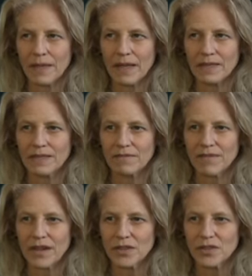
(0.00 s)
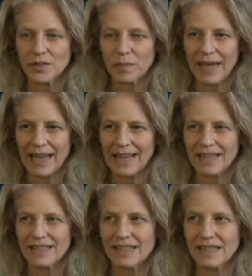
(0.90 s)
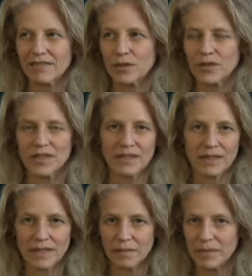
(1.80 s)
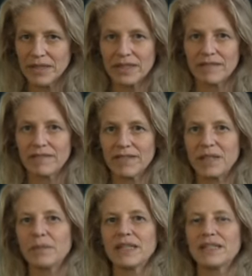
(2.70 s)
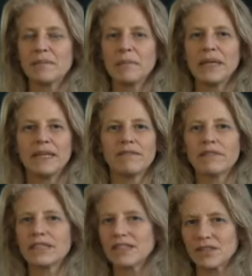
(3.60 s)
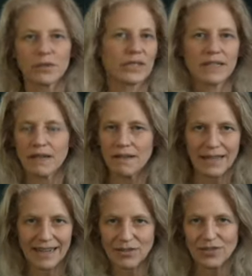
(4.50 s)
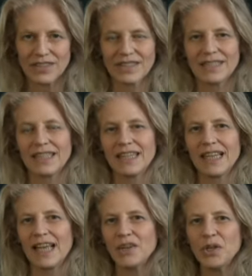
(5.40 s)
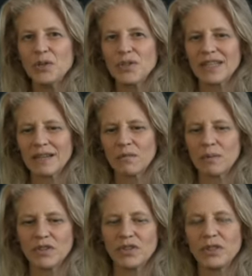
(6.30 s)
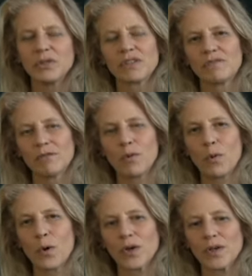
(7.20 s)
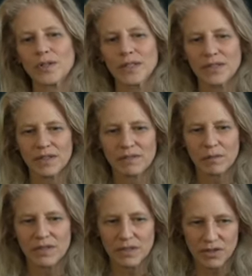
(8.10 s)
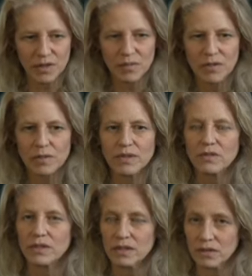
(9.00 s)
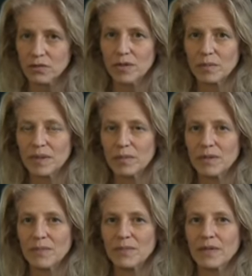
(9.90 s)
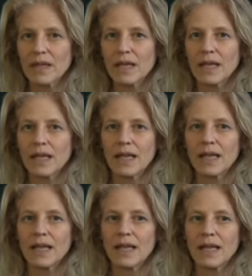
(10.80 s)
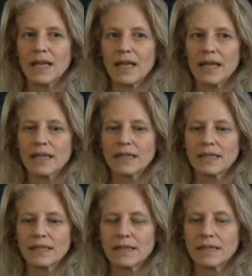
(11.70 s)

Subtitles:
has far surpassed, of course, the ability of anybody to meaningfully sort it all out and use it. And what would you use it for? You know, everyone assumes you would use it to control people. And